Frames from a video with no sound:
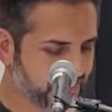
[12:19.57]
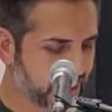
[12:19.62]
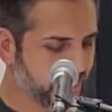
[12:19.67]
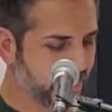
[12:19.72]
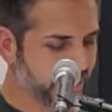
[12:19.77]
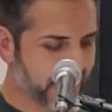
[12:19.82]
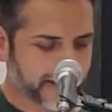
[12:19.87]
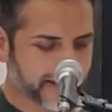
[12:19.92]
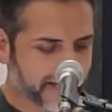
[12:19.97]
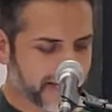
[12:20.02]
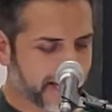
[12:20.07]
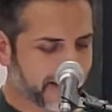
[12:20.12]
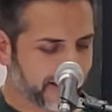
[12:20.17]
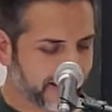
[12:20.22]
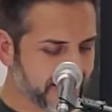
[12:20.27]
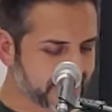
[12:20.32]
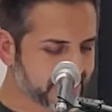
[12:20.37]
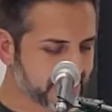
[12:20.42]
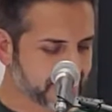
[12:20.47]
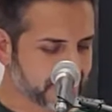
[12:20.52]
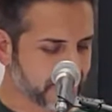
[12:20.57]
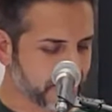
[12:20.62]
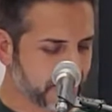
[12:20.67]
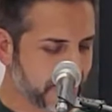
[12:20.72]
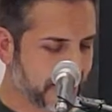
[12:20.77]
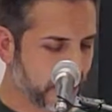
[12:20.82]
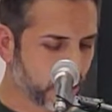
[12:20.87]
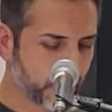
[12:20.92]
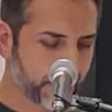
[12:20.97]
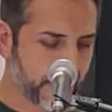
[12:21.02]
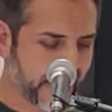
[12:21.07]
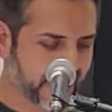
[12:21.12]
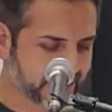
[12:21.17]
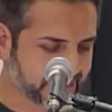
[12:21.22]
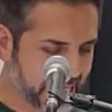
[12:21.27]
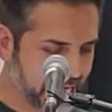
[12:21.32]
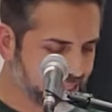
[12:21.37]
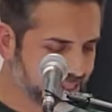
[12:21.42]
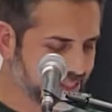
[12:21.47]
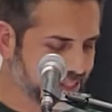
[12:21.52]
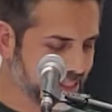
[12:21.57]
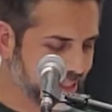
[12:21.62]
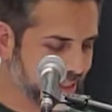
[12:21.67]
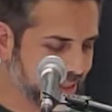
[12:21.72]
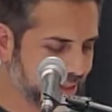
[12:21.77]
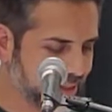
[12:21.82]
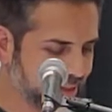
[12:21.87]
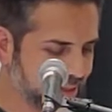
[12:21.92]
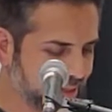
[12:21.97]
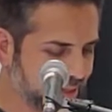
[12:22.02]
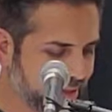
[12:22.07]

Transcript: But they did not listen to me or pay attention.